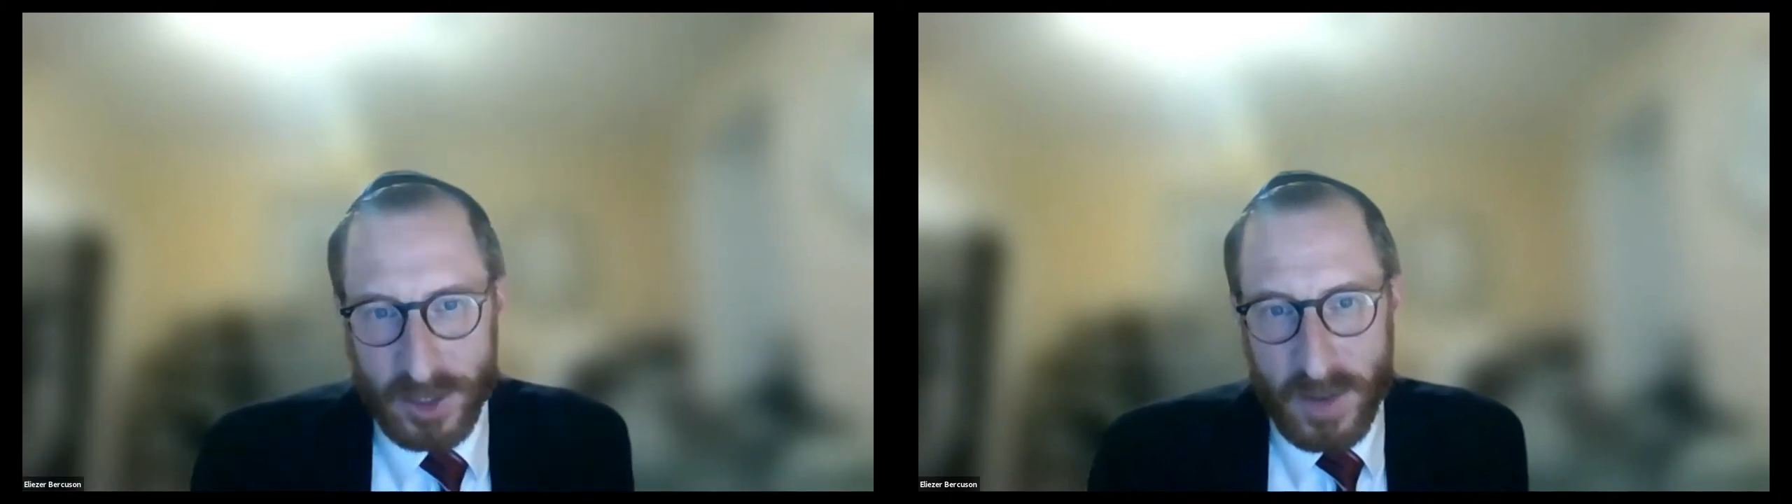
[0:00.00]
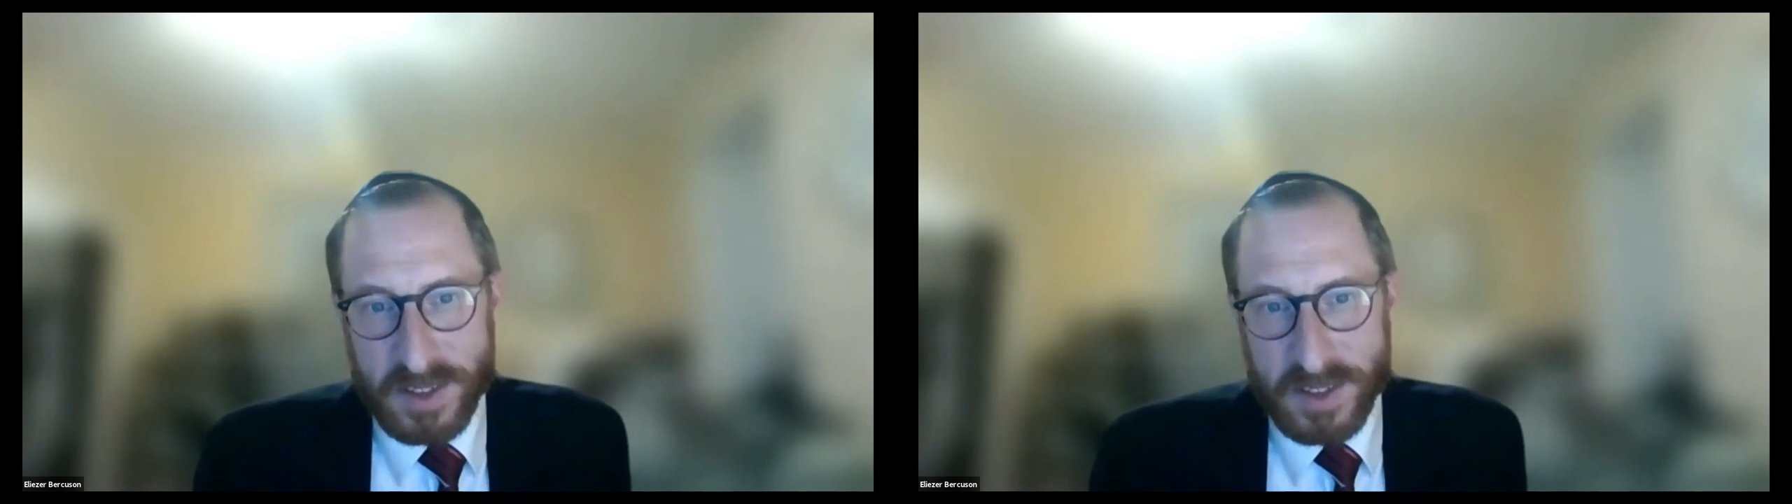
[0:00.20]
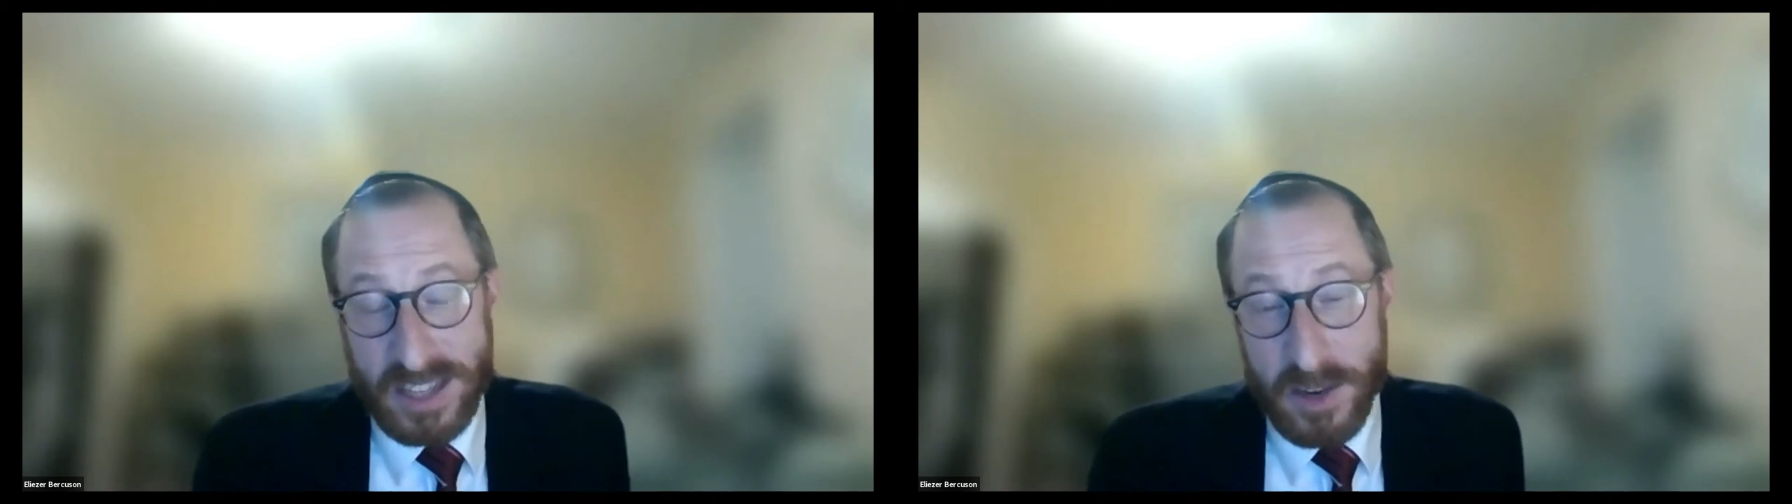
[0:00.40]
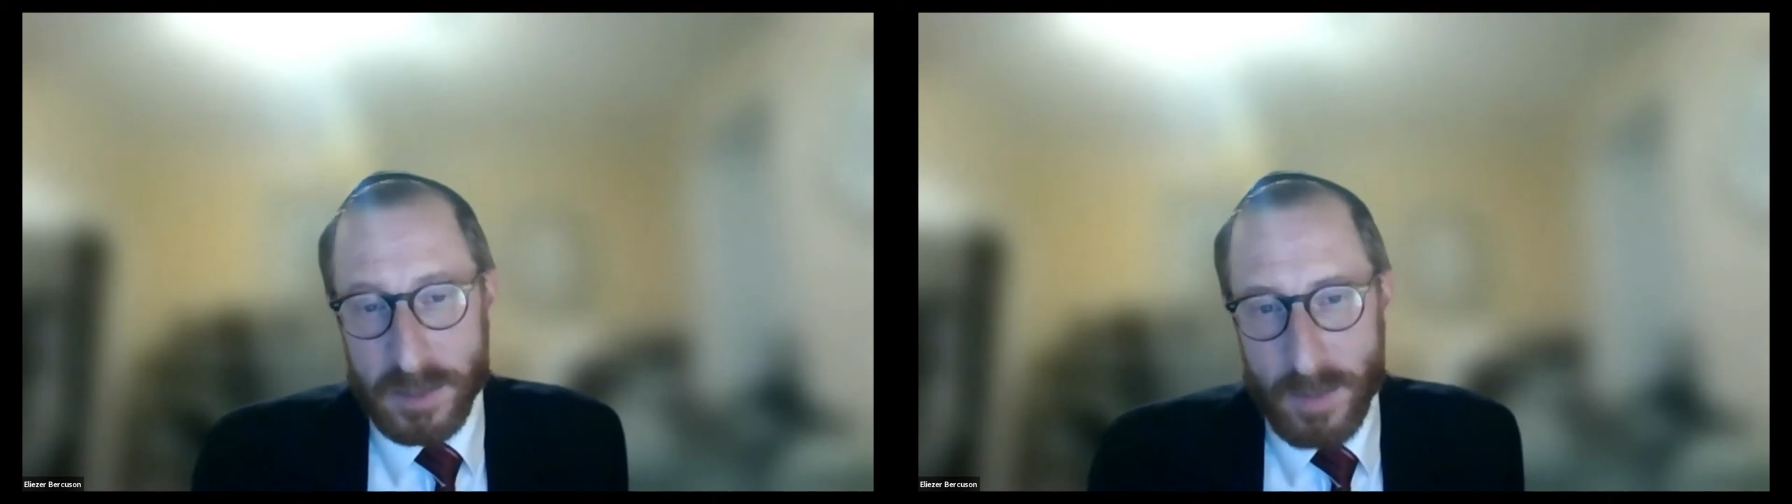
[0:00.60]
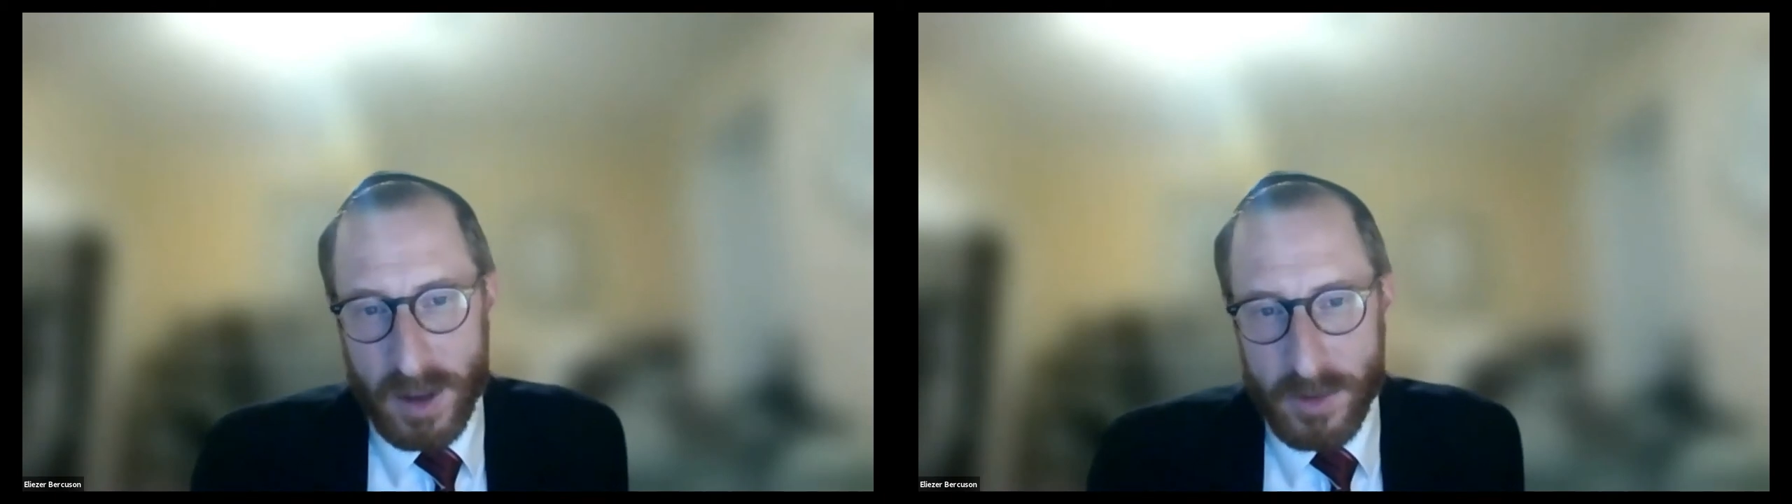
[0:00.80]
everything's clear as
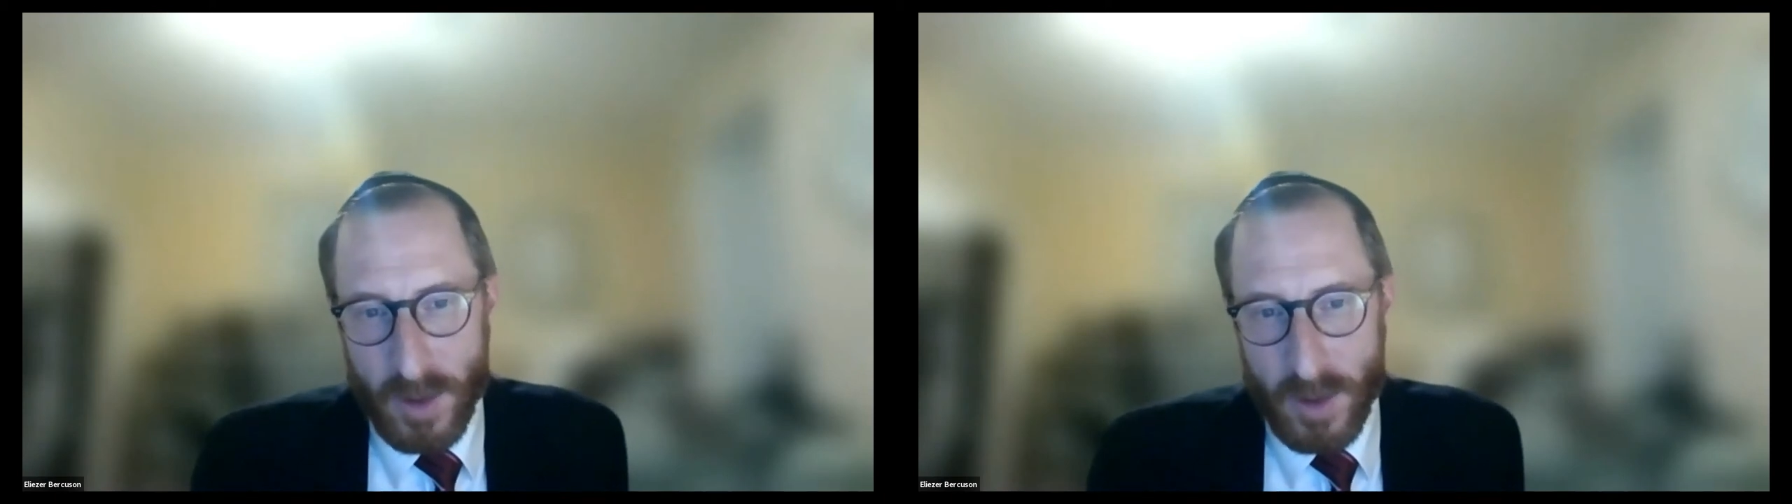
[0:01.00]
mud,